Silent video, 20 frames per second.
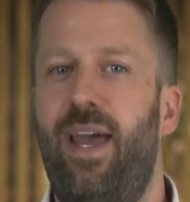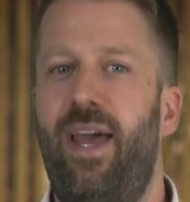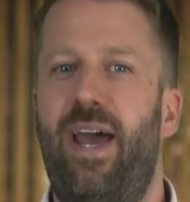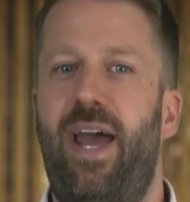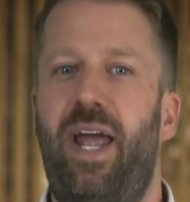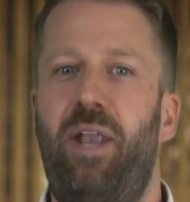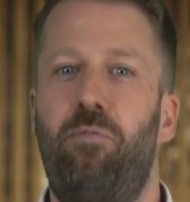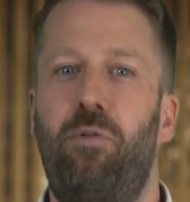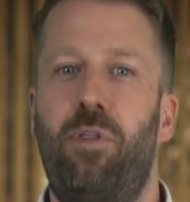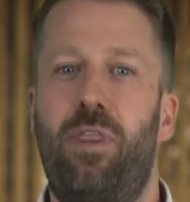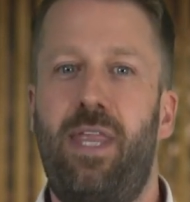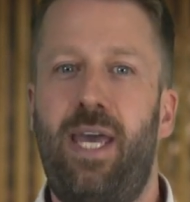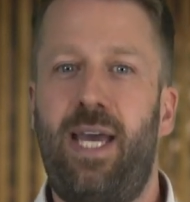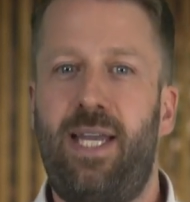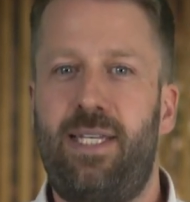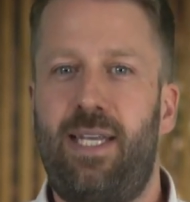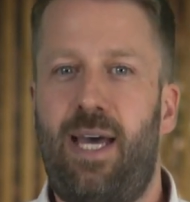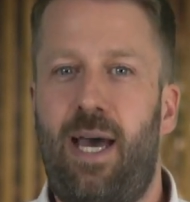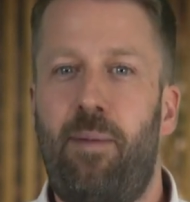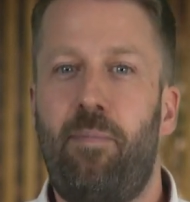And with
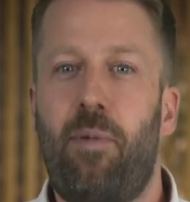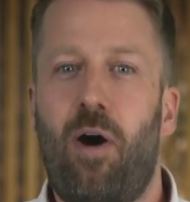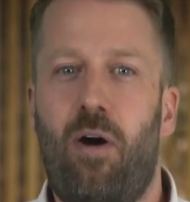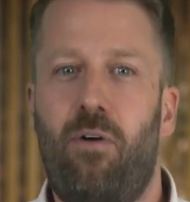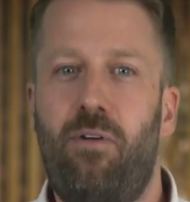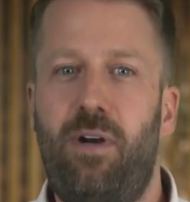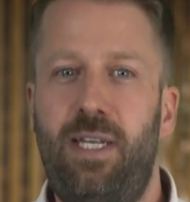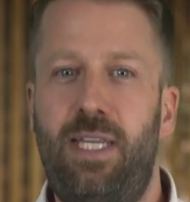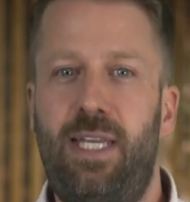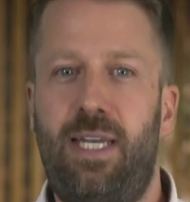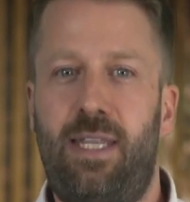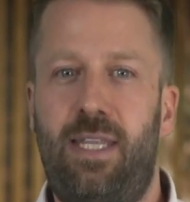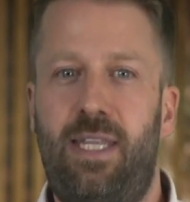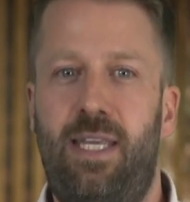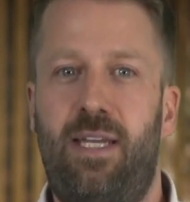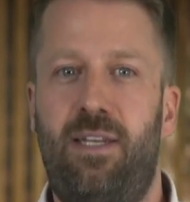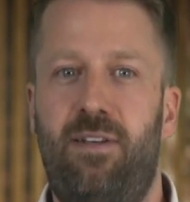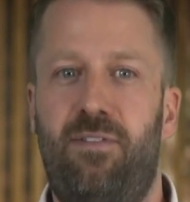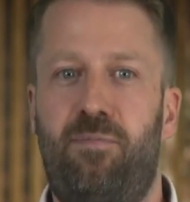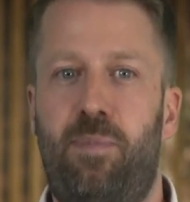that, I'm already at the
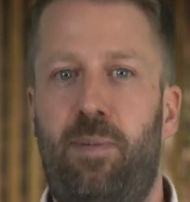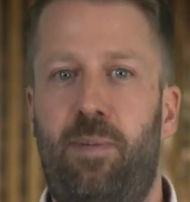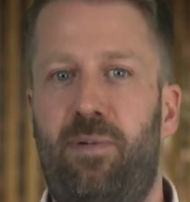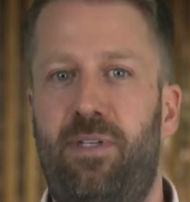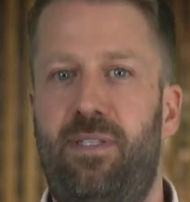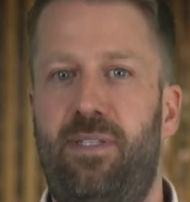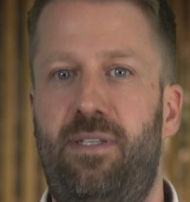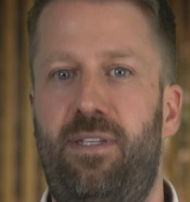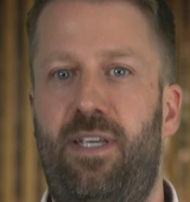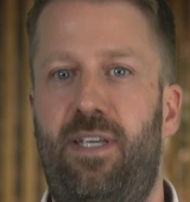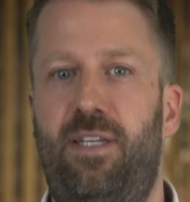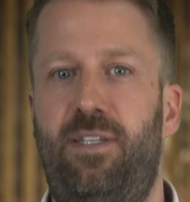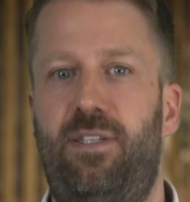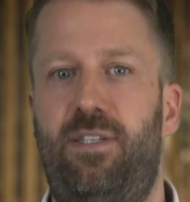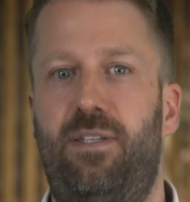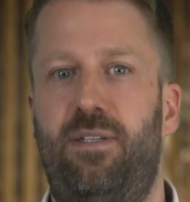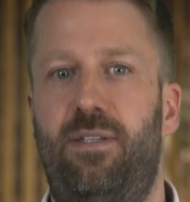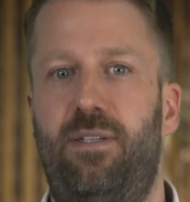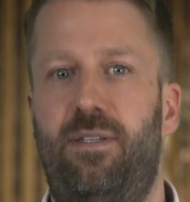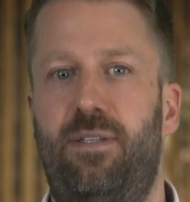end of my
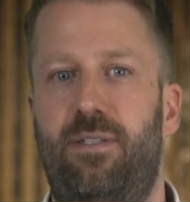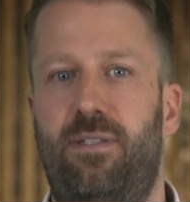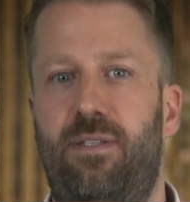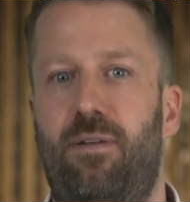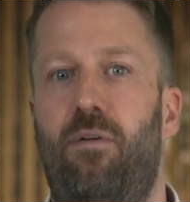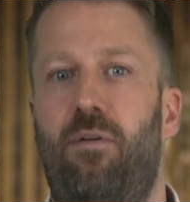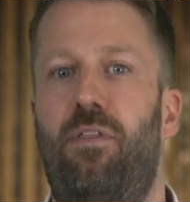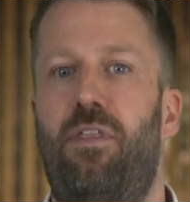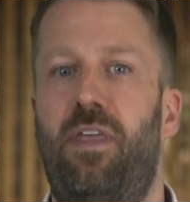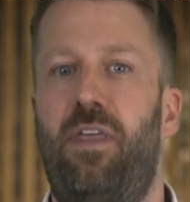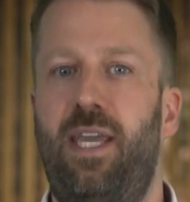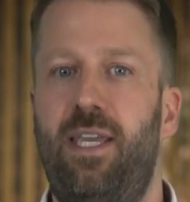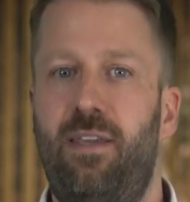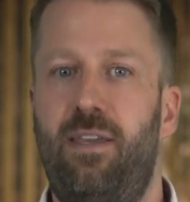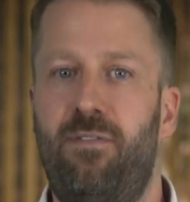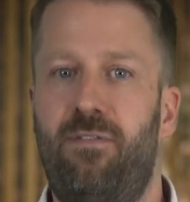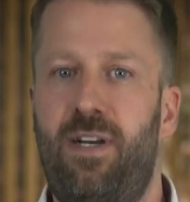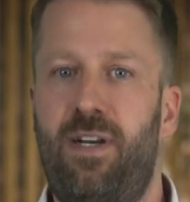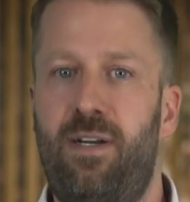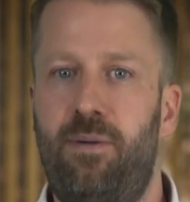presentation. So thank
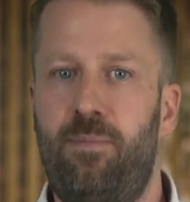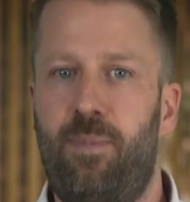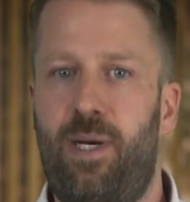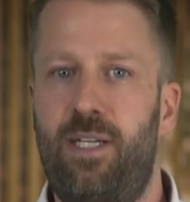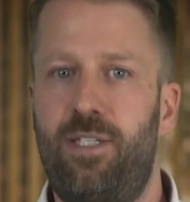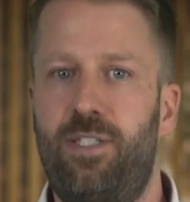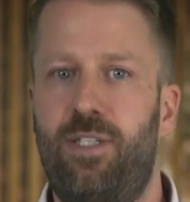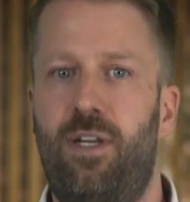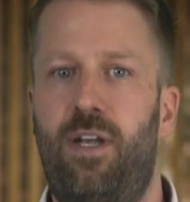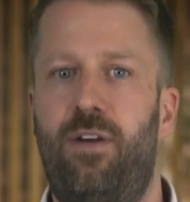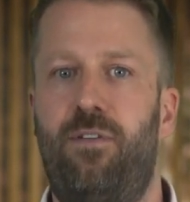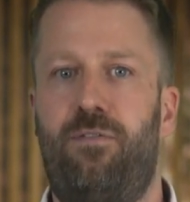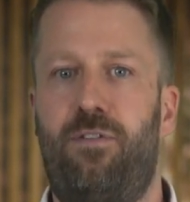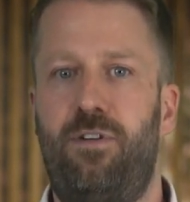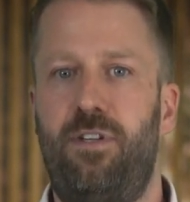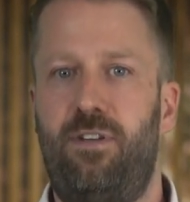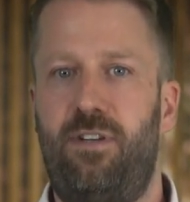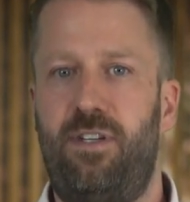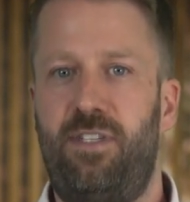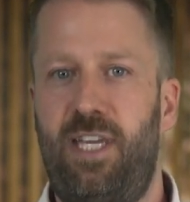you very much for
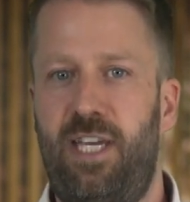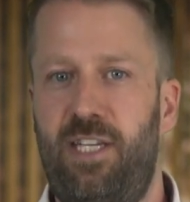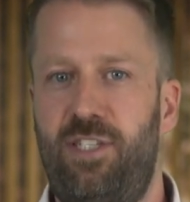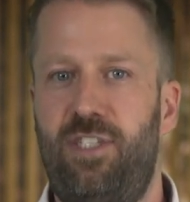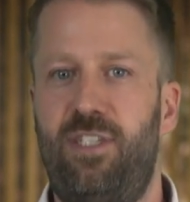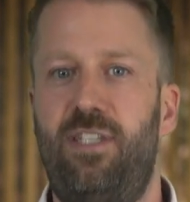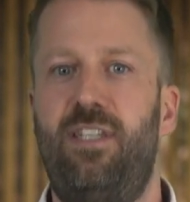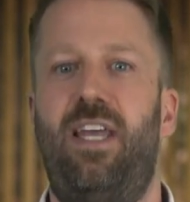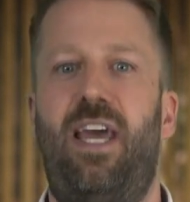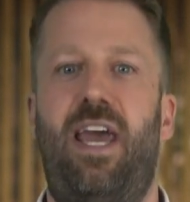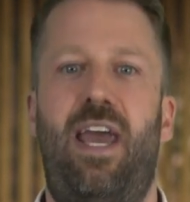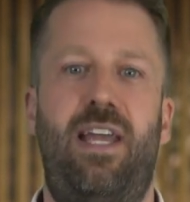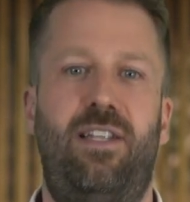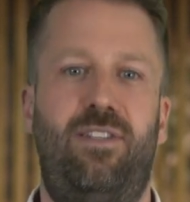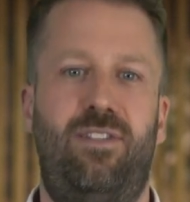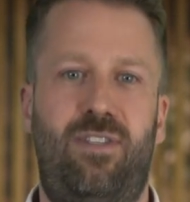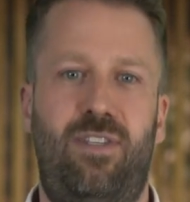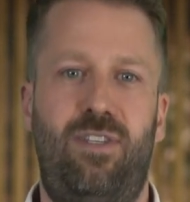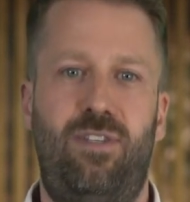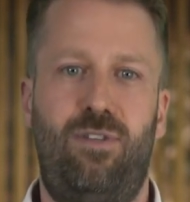your attention and
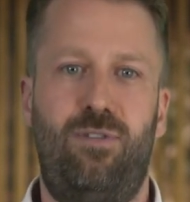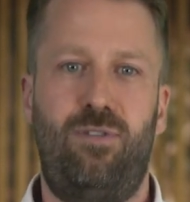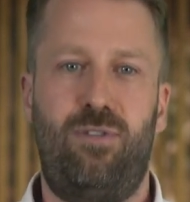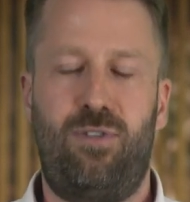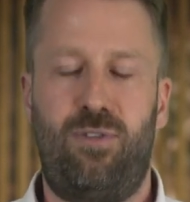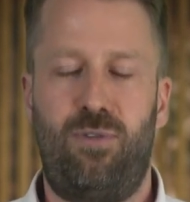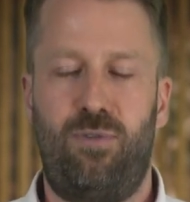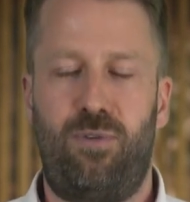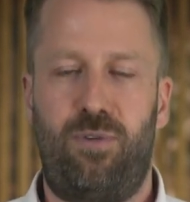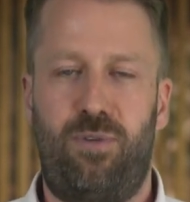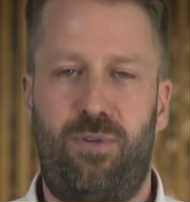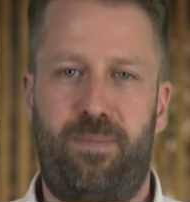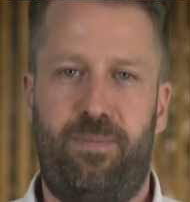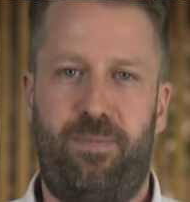see you soon.